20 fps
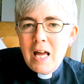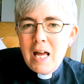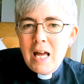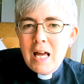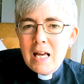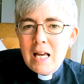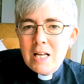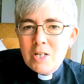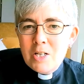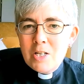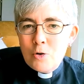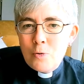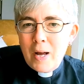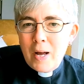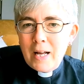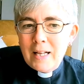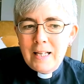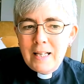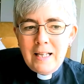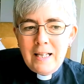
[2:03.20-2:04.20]
is
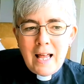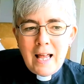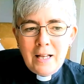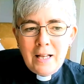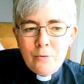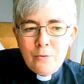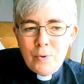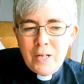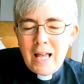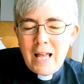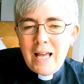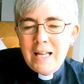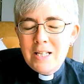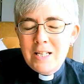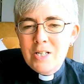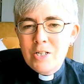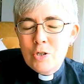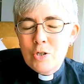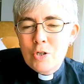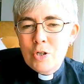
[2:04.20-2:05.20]
directly
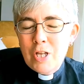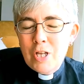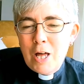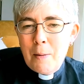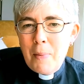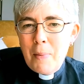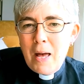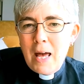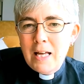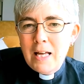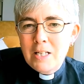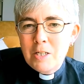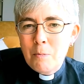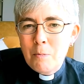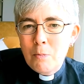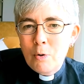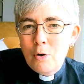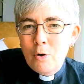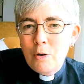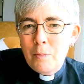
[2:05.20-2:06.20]
related to their paid
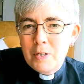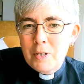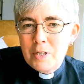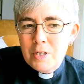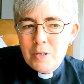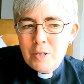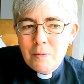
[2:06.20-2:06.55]
employment.